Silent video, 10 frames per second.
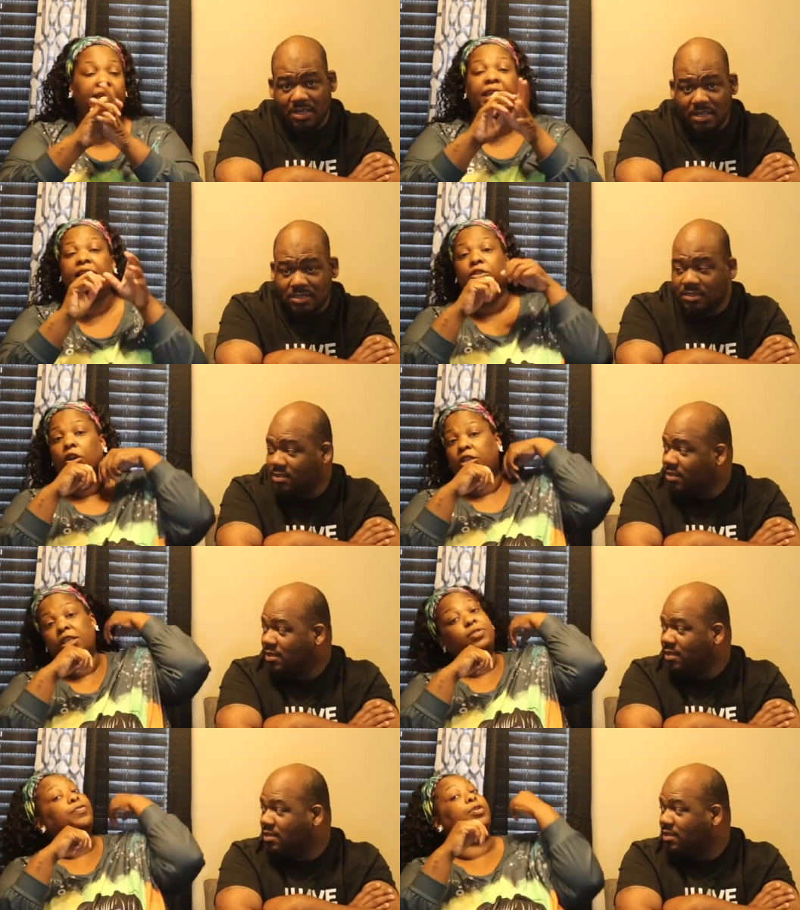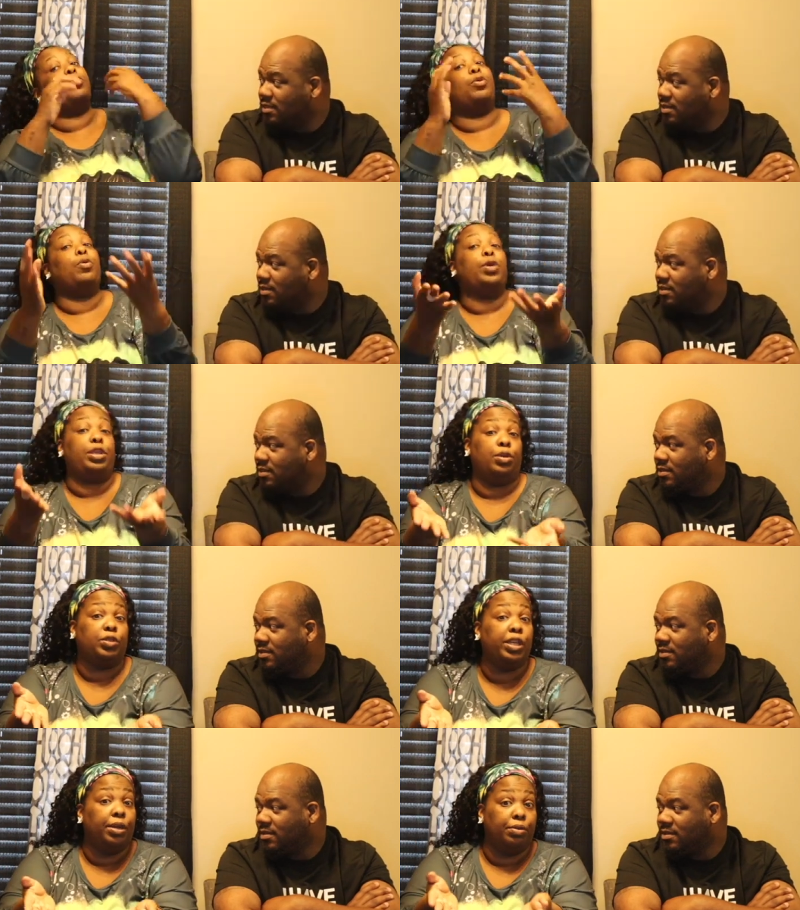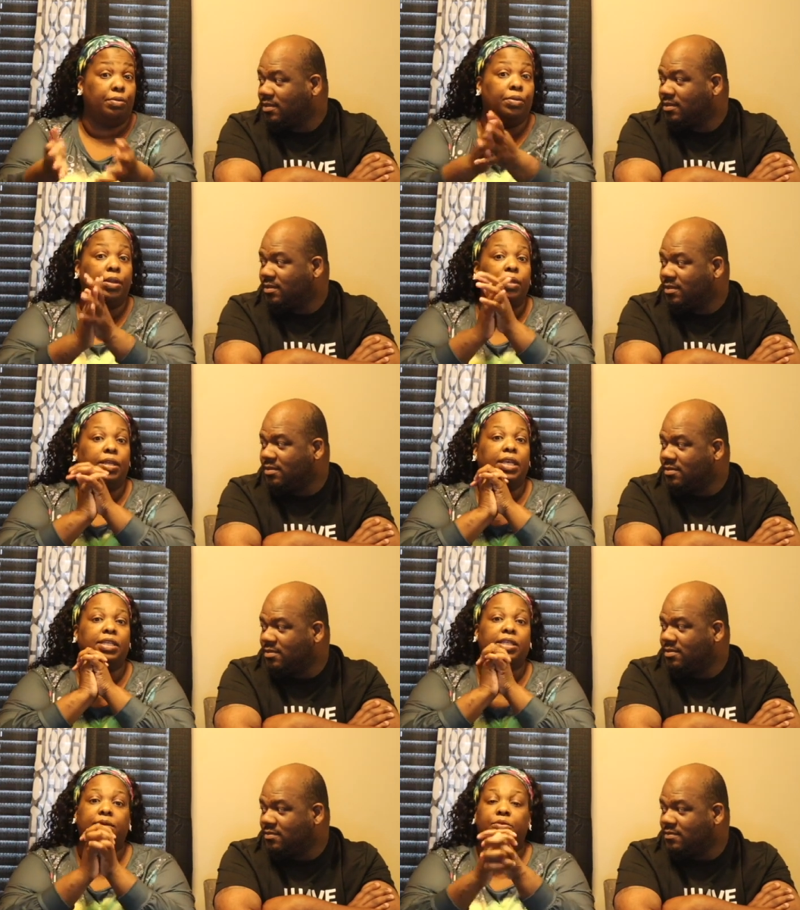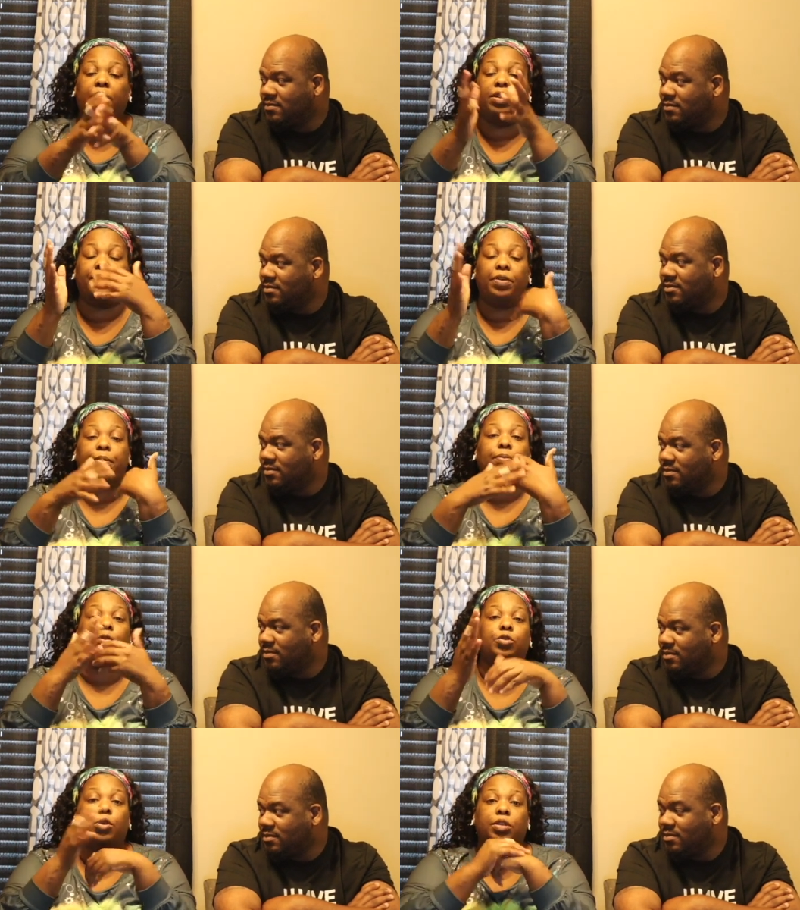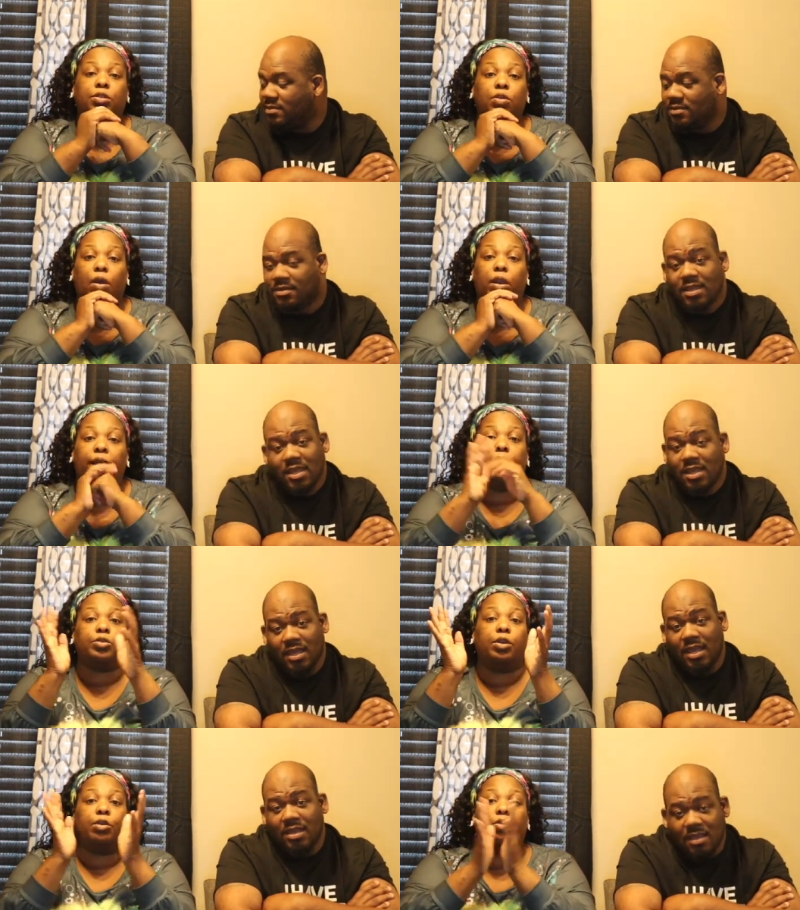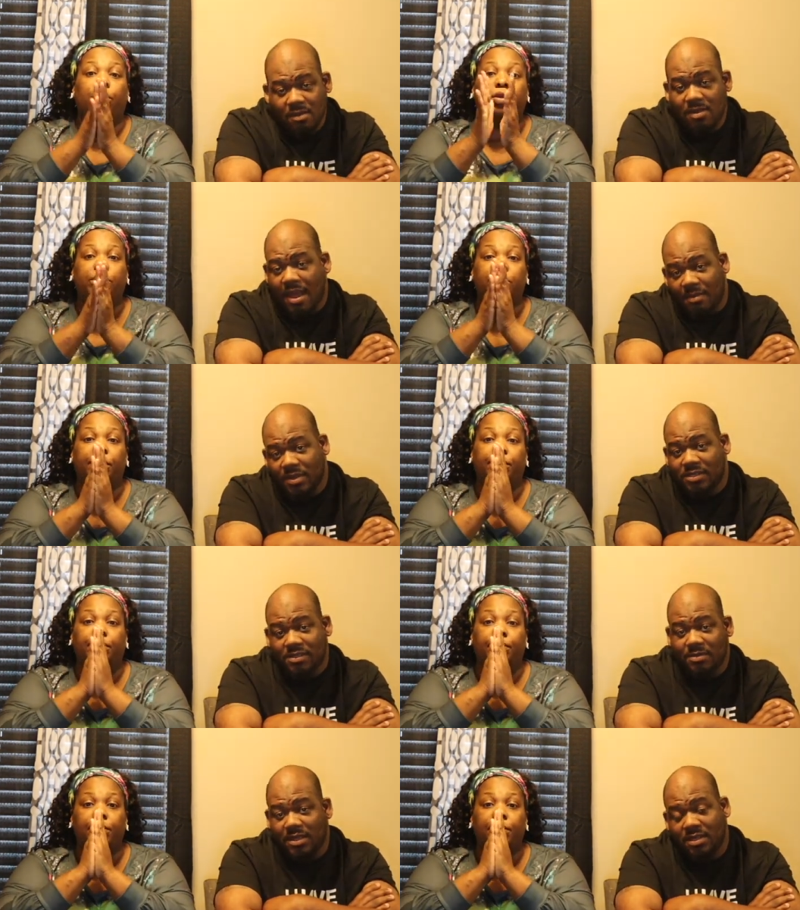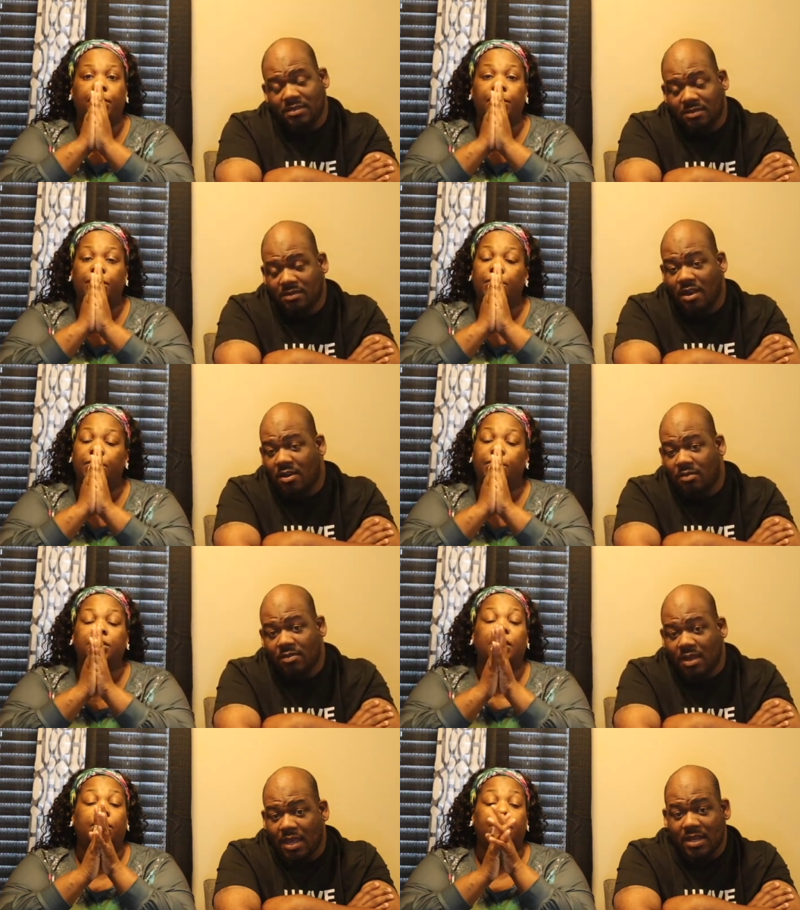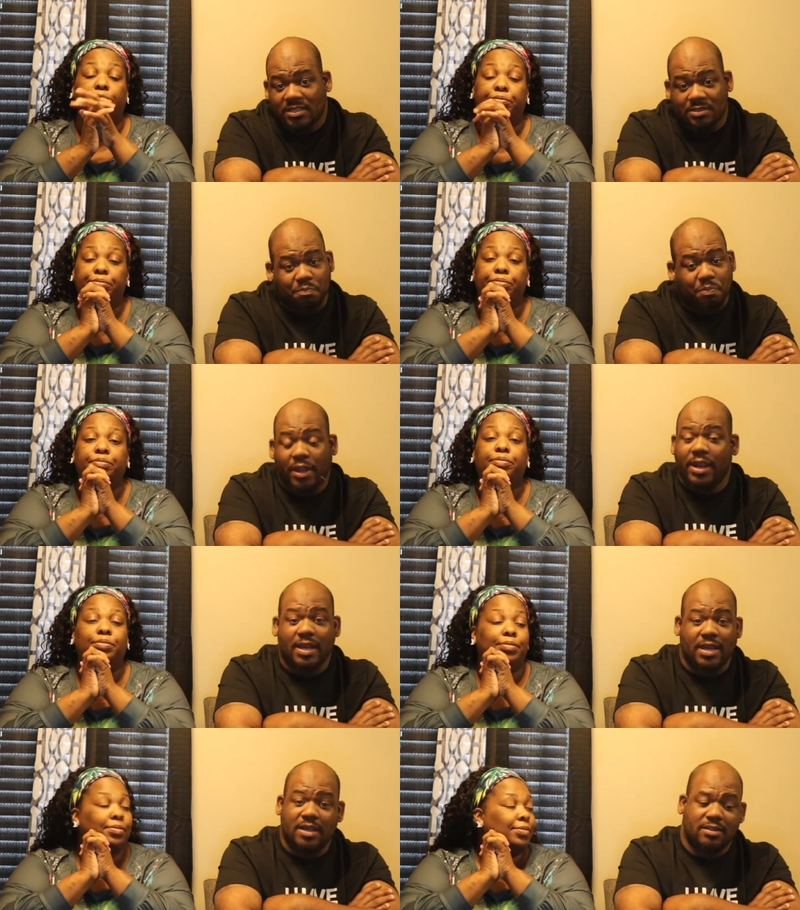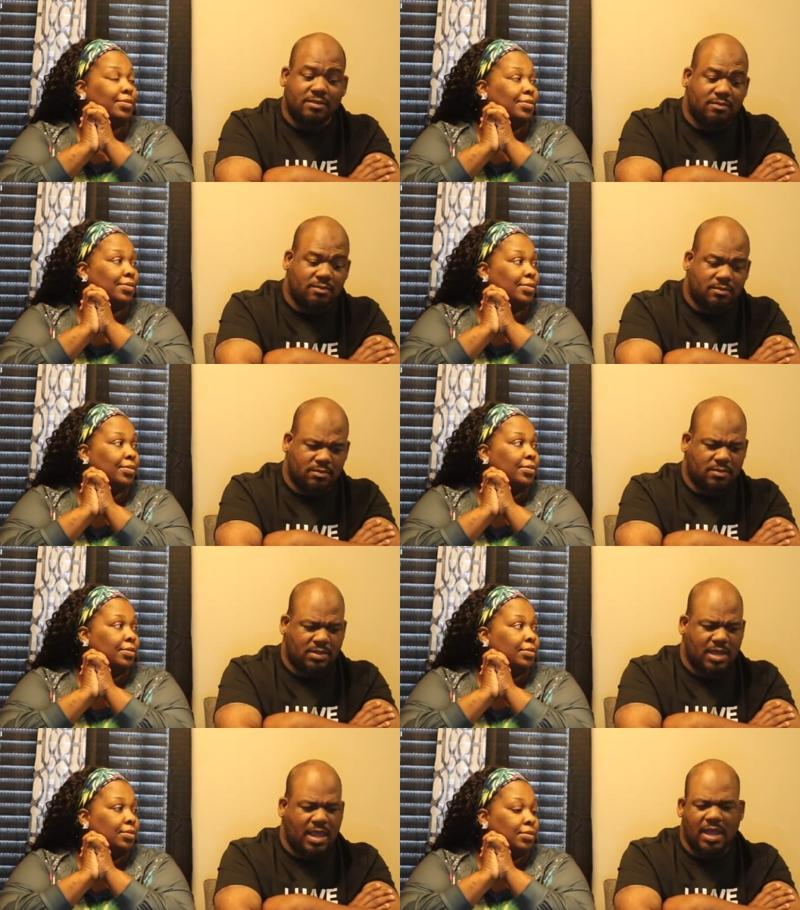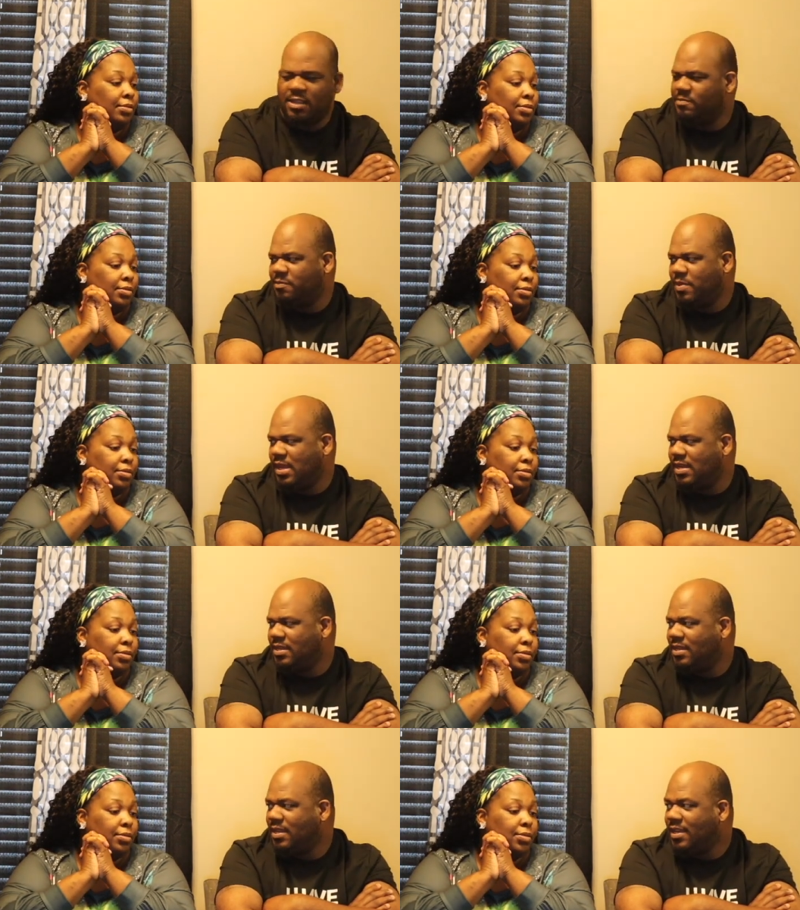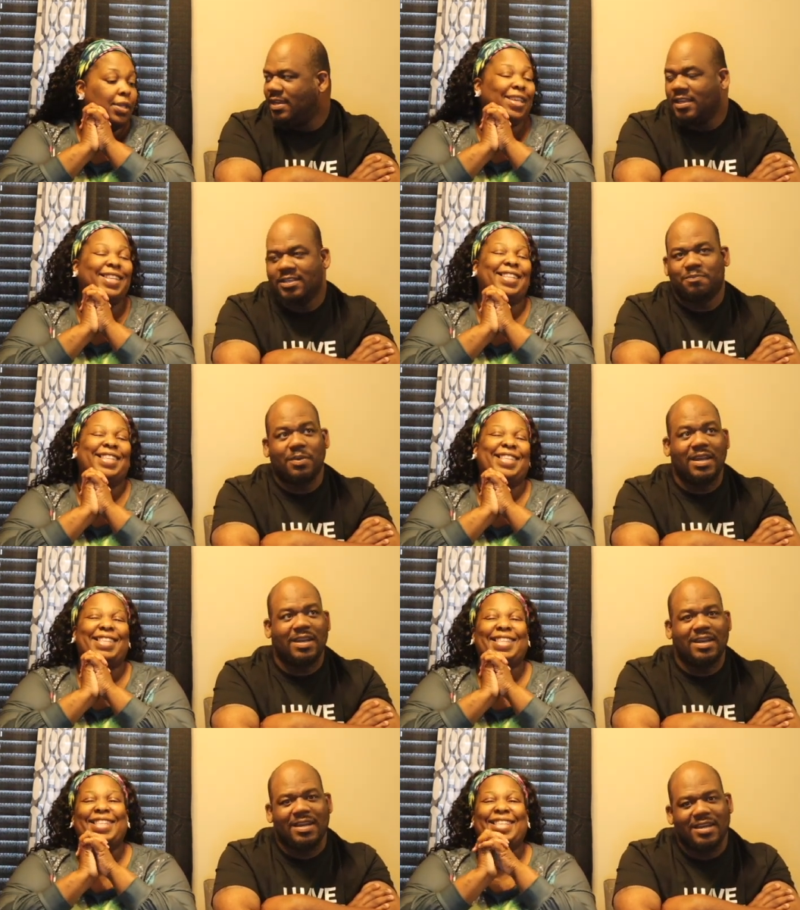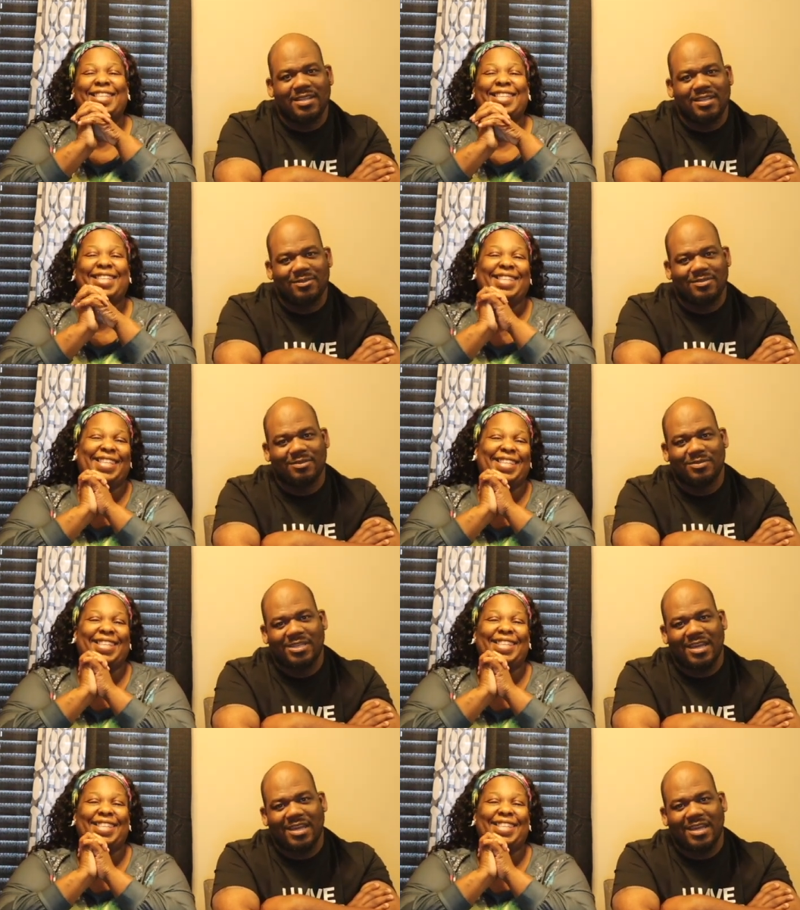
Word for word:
Speaker 1: Beast. These are tips for growing your channel. These tips right here is for the people who are trying to start out, trying and to grow. You're not channel. Mr.
Speaker 2: Beast, you know, so, and there's plenty of other. Like, I'm speeding. There's plenty of other YouTube